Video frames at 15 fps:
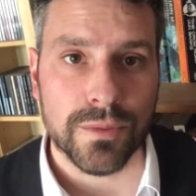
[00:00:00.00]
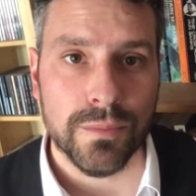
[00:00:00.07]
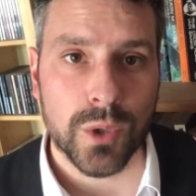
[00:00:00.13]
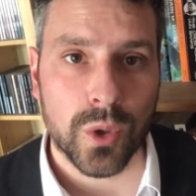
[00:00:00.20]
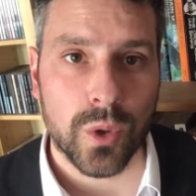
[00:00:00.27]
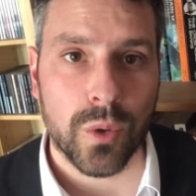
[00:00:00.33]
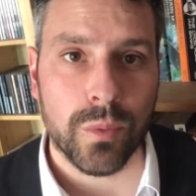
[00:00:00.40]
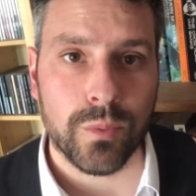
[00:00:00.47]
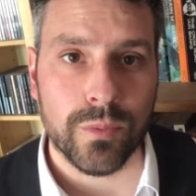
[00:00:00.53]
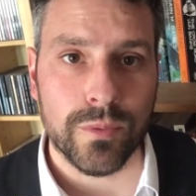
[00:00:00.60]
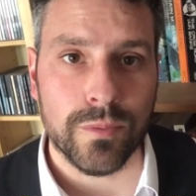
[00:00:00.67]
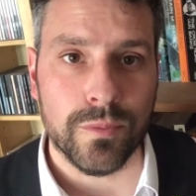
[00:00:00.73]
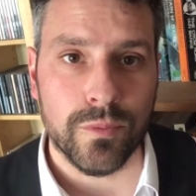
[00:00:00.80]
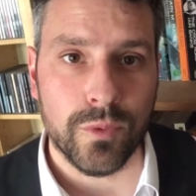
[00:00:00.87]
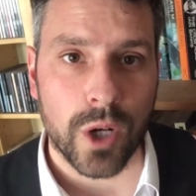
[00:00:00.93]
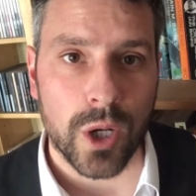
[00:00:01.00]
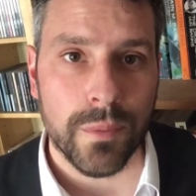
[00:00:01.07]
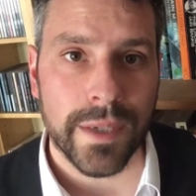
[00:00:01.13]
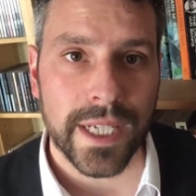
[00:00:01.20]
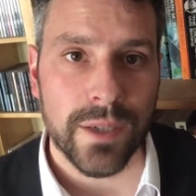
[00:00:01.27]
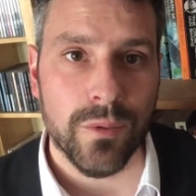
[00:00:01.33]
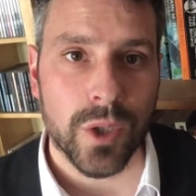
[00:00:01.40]
more
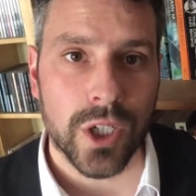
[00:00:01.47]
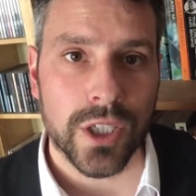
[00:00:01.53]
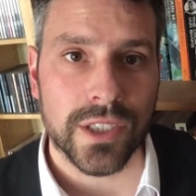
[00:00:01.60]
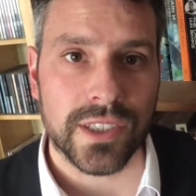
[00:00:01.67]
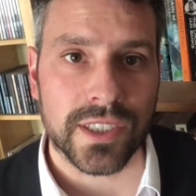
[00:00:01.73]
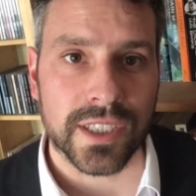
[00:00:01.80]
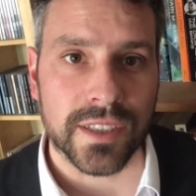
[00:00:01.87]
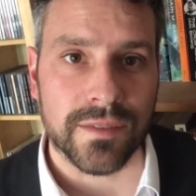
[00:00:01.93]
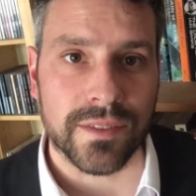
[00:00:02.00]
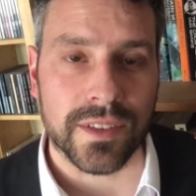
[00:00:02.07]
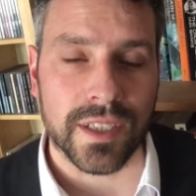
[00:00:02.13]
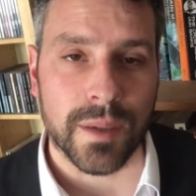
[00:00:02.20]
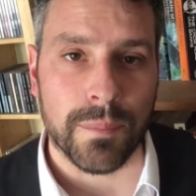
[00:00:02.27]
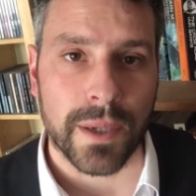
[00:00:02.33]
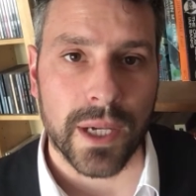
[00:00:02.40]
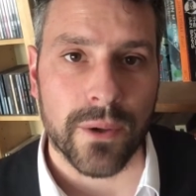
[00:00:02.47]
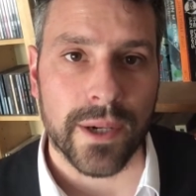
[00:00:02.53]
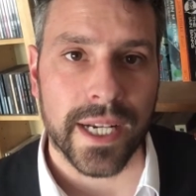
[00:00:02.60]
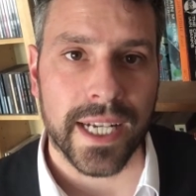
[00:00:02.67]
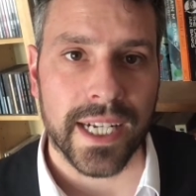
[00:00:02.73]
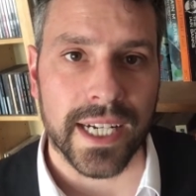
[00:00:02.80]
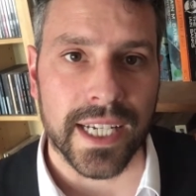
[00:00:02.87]
Romani words that appear
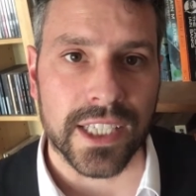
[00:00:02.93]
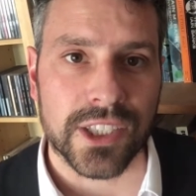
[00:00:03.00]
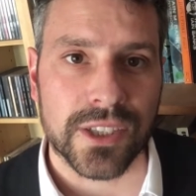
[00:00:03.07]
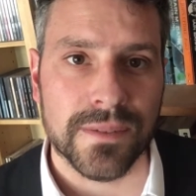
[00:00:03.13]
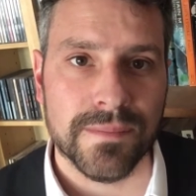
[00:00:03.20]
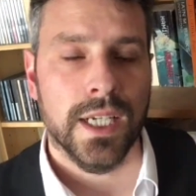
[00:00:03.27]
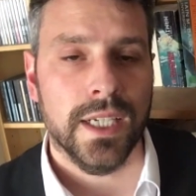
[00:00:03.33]
in English.